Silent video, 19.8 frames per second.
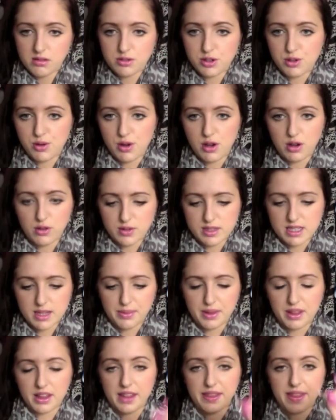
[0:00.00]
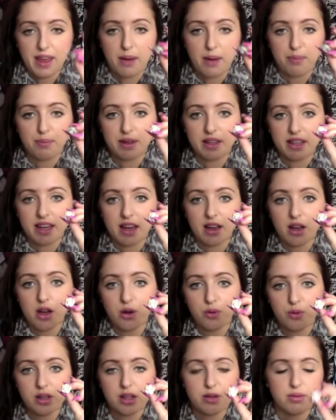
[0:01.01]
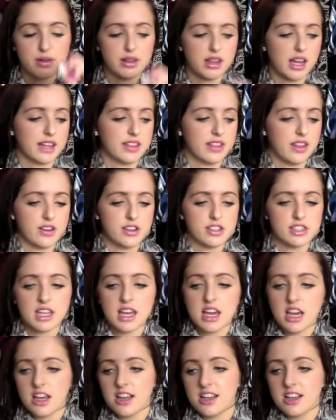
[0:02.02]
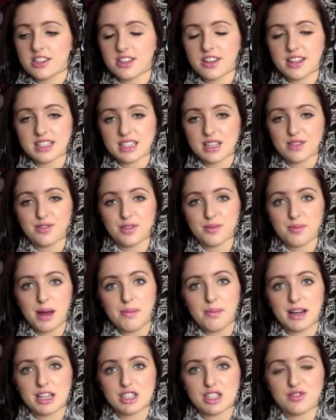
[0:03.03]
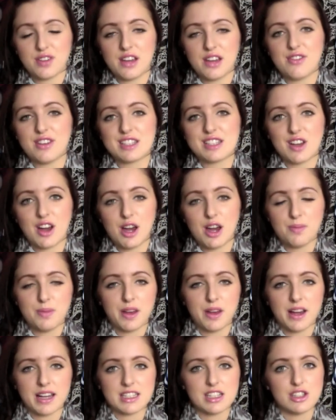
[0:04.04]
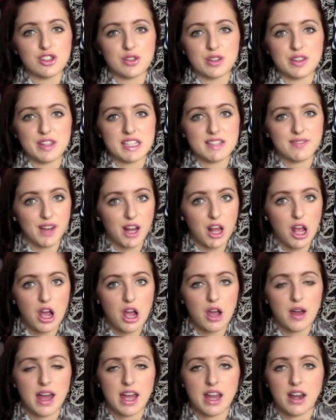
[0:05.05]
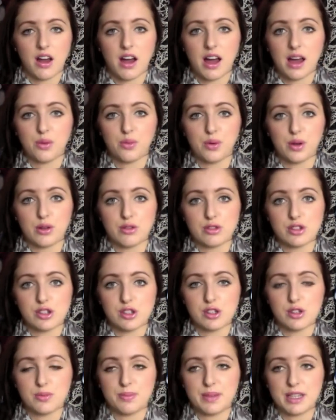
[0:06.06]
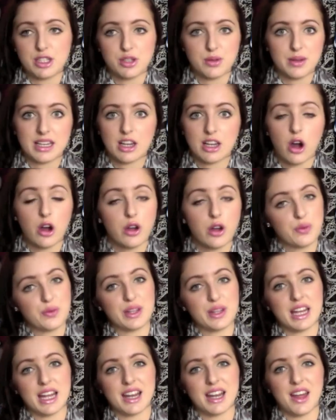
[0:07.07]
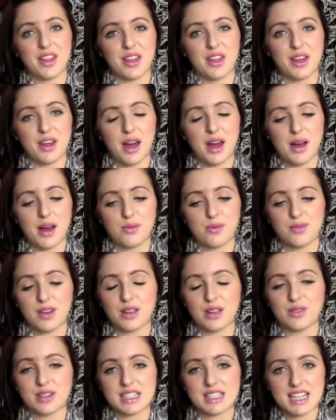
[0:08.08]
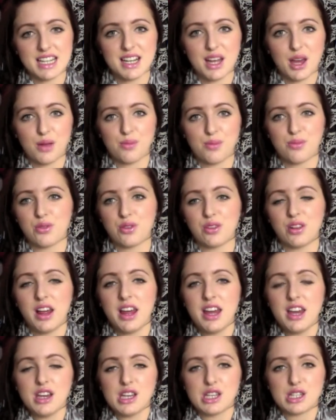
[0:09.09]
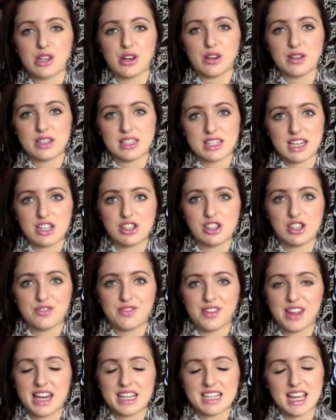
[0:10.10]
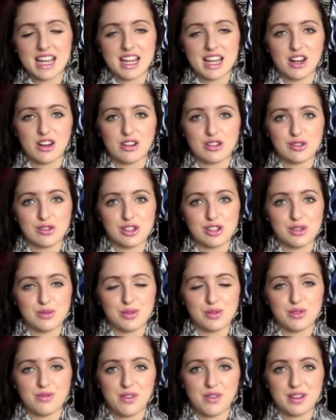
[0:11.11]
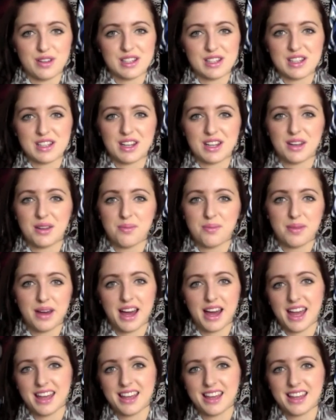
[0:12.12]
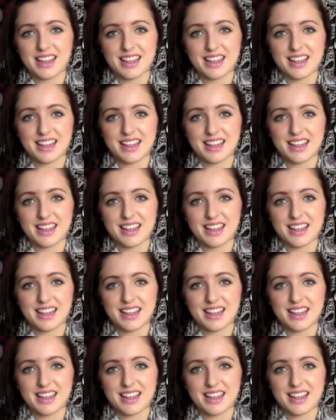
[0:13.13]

12 or something like that. But yeah, really, really like those. So that's it for my March favorites. I hope you guys enjoyed this video, and I will be doing hopefully another favorites in April. So stay tuned for that, and I'll talk to you all very soon. Bye.